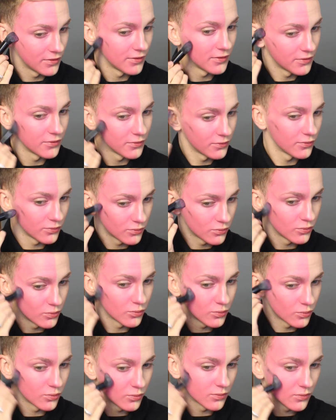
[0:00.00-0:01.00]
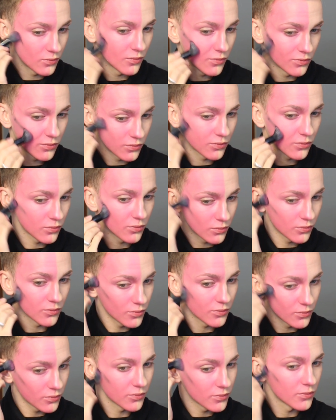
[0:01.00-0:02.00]

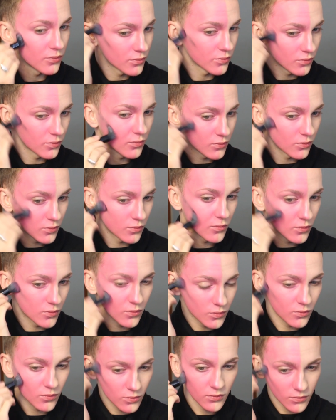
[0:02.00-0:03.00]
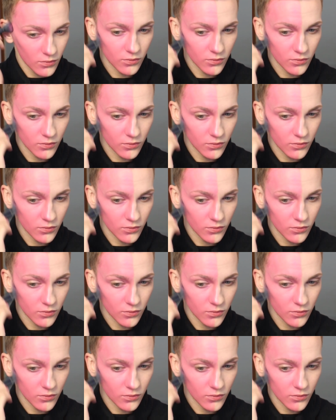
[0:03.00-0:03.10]
Nothing is said.